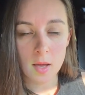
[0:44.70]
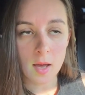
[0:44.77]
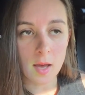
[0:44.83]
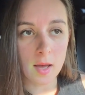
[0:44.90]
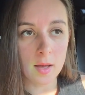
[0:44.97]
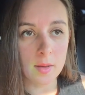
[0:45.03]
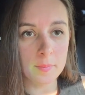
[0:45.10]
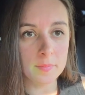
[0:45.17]

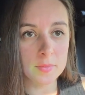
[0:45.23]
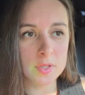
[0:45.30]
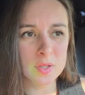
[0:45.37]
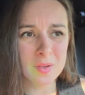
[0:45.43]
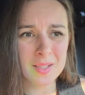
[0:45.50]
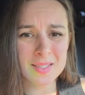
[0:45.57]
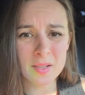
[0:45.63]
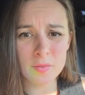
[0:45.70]
Do you
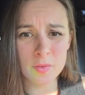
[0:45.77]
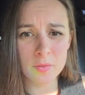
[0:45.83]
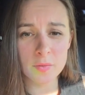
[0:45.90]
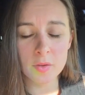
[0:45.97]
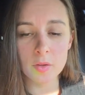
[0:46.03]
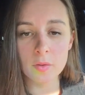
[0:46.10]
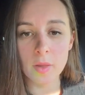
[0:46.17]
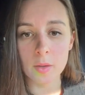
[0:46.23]
guys ever
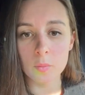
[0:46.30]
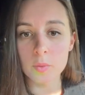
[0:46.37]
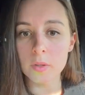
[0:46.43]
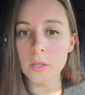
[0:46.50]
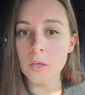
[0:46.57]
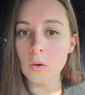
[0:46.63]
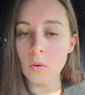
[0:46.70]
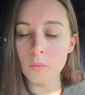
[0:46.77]
feel like
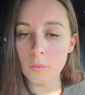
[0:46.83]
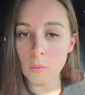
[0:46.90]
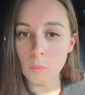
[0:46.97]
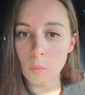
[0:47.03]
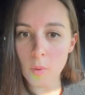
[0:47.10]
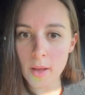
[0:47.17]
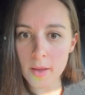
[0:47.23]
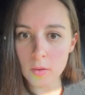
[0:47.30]
really
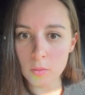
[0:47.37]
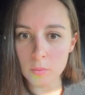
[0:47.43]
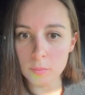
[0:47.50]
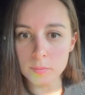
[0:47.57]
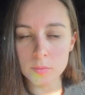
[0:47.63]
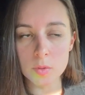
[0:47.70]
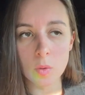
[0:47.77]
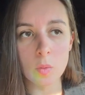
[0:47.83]

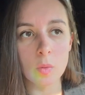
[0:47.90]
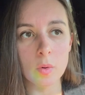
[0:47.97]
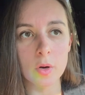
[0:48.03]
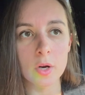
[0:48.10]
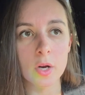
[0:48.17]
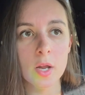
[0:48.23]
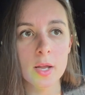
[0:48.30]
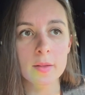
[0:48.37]
overwhelmed
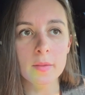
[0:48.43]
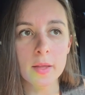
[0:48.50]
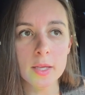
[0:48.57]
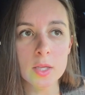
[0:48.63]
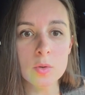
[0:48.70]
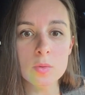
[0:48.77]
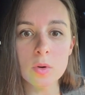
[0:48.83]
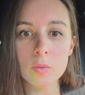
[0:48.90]
or
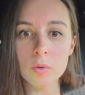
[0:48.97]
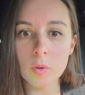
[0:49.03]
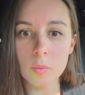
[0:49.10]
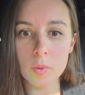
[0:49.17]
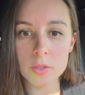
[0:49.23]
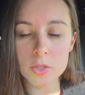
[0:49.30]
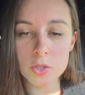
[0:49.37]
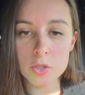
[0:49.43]
like you don't know
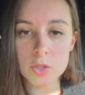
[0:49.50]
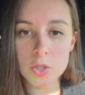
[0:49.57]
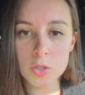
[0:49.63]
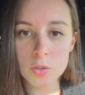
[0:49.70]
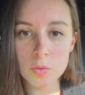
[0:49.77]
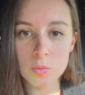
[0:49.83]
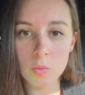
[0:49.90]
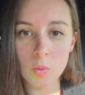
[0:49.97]
what to
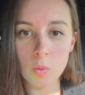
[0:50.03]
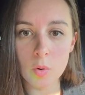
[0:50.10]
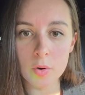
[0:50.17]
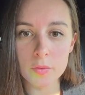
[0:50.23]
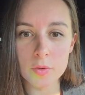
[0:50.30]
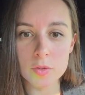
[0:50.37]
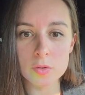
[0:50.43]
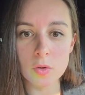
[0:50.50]
do, or
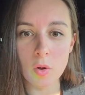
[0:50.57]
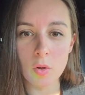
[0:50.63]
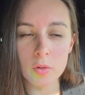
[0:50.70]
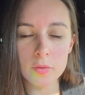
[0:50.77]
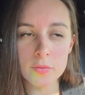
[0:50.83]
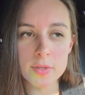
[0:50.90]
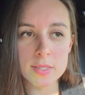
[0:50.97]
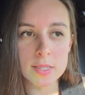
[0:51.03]
there's all
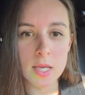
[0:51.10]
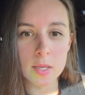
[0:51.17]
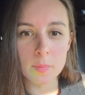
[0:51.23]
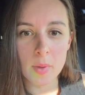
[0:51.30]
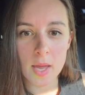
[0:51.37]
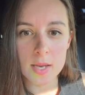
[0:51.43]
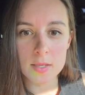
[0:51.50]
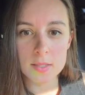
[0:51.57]
of this like
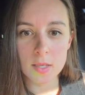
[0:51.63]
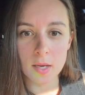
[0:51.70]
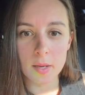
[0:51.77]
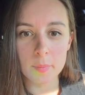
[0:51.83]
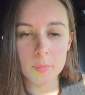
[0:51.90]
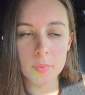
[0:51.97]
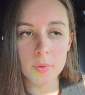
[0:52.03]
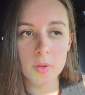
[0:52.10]
pent
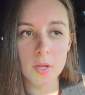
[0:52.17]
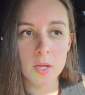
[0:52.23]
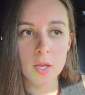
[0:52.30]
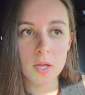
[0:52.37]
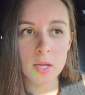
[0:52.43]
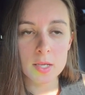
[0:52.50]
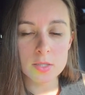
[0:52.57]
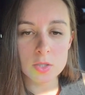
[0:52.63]
up
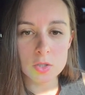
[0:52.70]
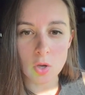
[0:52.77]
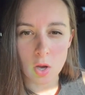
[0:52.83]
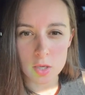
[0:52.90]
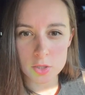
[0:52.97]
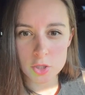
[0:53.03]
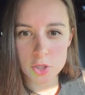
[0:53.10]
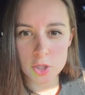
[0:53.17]

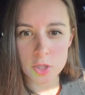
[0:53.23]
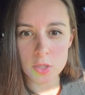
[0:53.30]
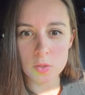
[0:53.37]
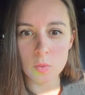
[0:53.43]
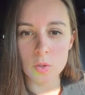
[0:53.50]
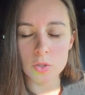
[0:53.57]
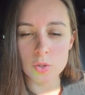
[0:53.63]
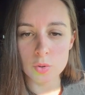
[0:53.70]
exhaustion
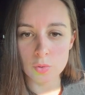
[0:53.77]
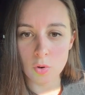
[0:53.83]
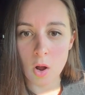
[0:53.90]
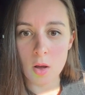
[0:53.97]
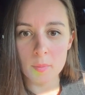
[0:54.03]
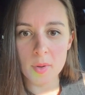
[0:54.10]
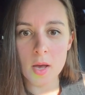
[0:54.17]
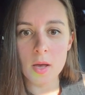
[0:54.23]
or
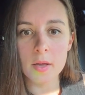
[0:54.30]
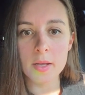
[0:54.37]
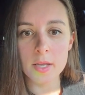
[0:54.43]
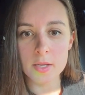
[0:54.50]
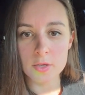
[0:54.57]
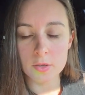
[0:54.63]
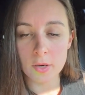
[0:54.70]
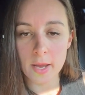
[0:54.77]
trauma
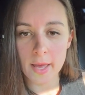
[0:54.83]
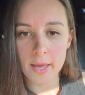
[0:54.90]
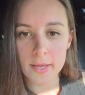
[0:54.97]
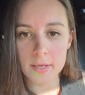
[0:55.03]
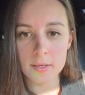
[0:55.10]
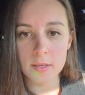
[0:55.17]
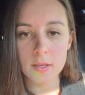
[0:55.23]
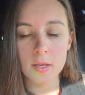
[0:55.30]
in your
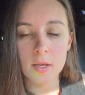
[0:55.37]
head?